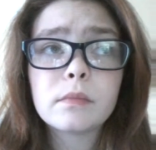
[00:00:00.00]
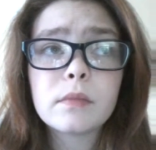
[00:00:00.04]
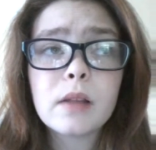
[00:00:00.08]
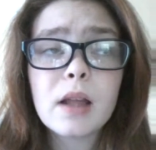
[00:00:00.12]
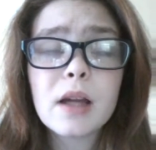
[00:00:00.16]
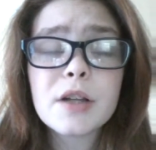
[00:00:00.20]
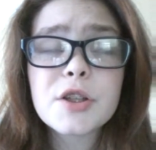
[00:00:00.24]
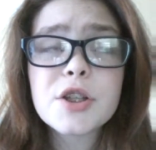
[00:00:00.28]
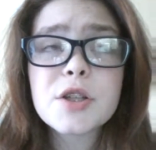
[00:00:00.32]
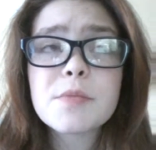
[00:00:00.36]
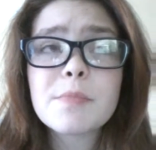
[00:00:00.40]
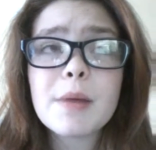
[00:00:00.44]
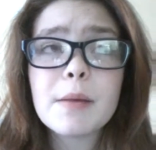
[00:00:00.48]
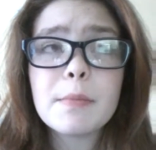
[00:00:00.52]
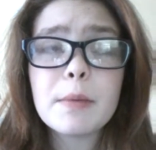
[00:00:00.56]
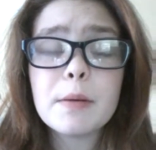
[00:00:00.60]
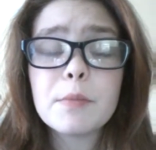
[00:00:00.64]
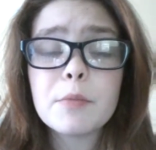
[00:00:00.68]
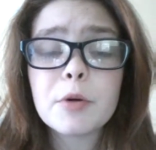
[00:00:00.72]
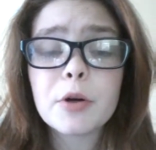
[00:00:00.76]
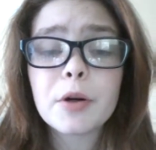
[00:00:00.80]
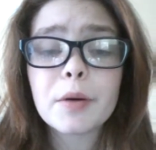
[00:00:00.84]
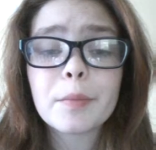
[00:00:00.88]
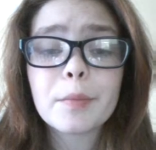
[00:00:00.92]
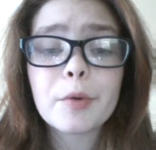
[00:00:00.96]
That just made me
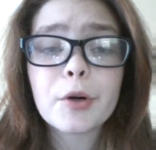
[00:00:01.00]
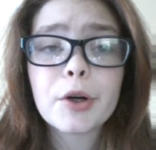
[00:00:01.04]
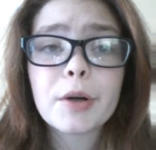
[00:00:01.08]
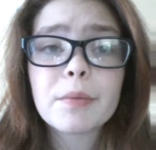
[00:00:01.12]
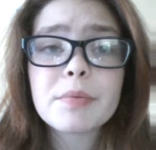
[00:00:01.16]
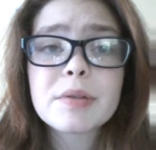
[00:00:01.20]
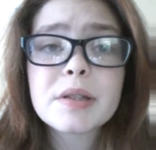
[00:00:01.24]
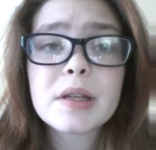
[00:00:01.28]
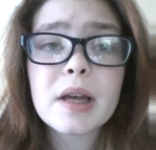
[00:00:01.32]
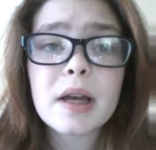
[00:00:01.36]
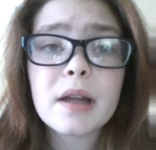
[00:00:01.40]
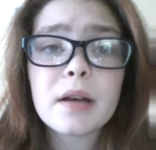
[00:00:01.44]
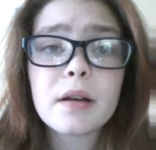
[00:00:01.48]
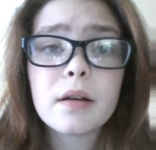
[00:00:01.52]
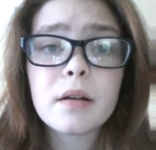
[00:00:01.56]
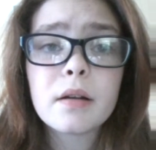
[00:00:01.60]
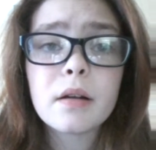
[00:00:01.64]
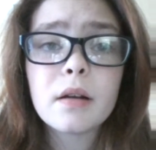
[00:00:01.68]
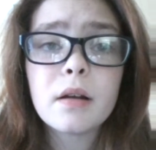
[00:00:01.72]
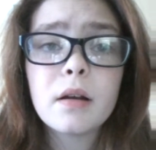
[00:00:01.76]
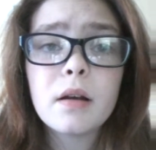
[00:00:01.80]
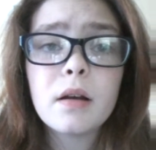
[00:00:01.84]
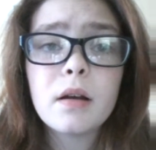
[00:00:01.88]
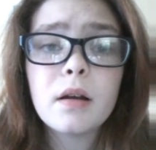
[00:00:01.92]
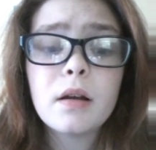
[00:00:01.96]
more and more upset.
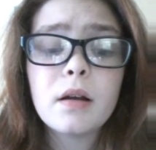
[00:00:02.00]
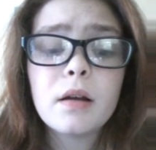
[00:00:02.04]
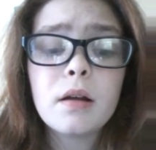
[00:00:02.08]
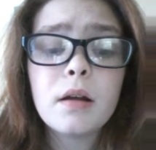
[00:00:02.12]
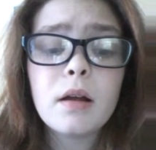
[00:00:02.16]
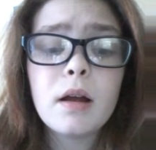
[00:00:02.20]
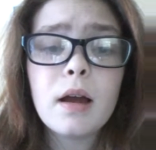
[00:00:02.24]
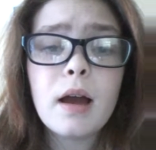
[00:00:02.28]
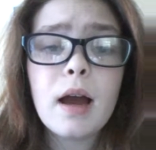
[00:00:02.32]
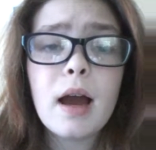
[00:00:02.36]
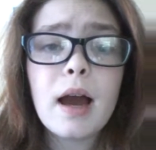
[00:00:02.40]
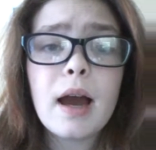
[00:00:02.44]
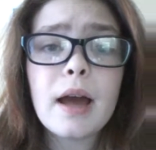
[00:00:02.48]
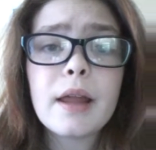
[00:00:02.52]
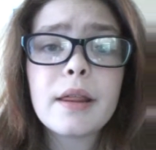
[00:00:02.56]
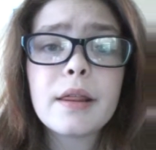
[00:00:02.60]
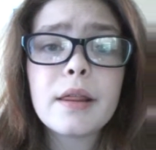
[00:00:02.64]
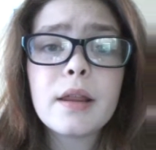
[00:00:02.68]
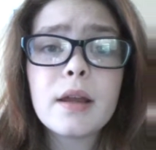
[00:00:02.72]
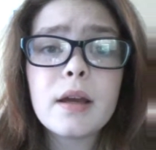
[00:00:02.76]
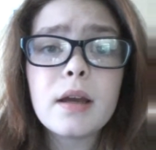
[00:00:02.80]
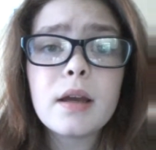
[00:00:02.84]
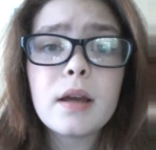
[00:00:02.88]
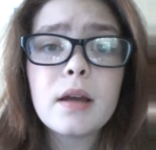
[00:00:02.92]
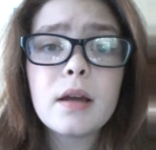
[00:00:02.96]
I
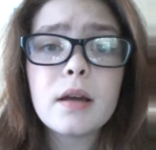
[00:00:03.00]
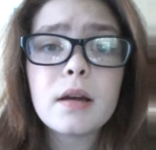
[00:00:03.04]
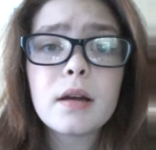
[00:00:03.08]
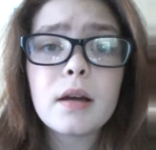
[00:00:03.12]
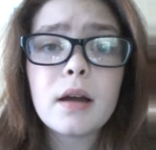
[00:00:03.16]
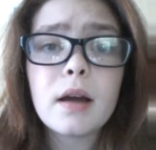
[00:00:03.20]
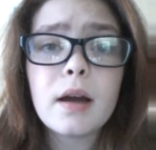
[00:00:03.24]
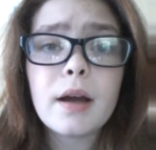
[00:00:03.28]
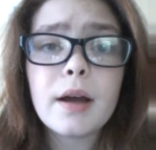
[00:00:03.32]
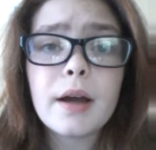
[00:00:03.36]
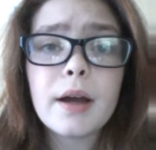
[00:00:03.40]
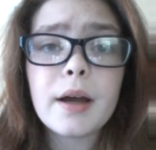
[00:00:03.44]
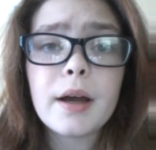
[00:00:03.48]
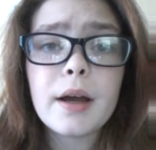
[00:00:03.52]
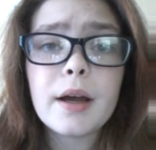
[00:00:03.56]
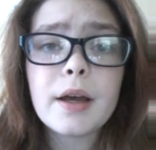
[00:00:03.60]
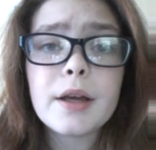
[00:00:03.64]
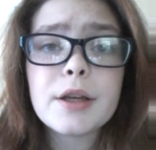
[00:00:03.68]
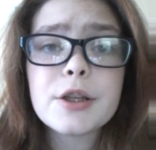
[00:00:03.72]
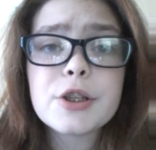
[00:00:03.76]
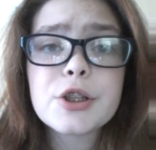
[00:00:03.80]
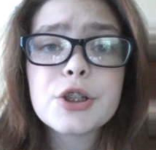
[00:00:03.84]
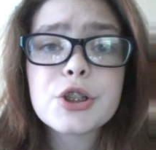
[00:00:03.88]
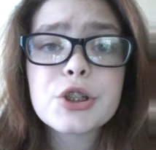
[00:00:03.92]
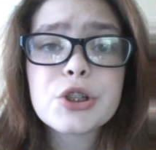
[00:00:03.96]
think
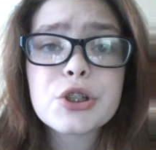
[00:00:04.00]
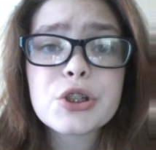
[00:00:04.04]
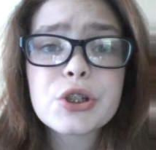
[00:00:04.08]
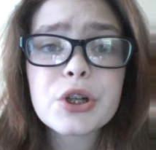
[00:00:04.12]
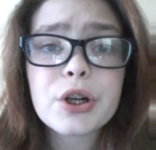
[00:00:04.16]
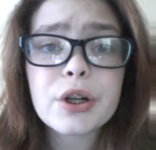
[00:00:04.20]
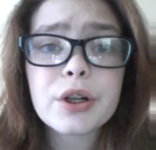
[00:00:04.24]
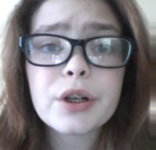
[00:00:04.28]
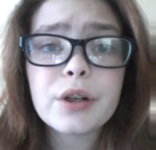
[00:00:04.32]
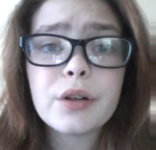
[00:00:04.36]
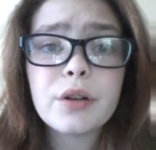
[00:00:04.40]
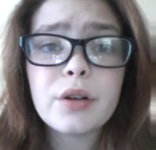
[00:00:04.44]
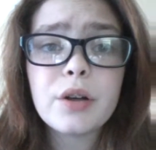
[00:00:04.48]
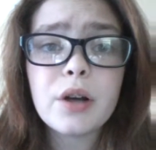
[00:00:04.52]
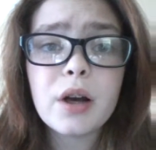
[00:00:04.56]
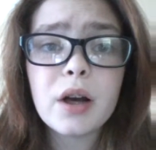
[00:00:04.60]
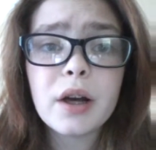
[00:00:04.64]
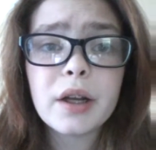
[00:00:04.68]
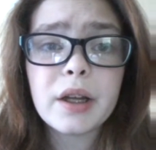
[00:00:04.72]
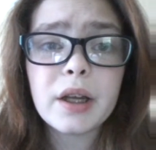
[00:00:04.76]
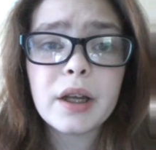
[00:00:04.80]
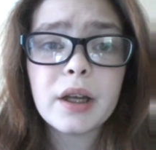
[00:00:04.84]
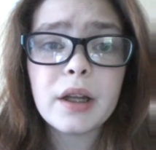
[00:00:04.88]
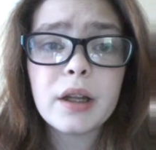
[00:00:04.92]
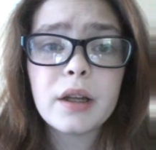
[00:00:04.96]
I started
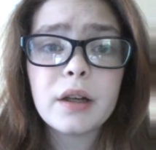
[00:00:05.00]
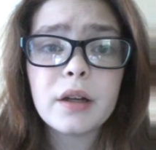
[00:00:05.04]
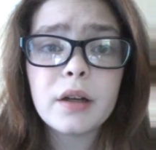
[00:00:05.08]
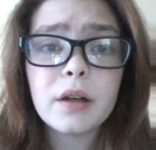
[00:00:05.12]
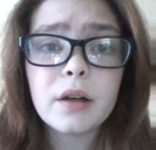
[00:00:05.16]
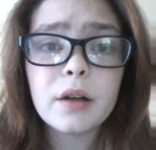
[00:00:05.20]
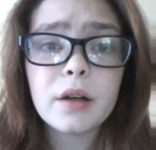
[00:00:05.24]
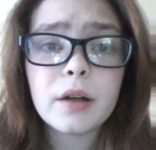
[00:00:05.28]
cutting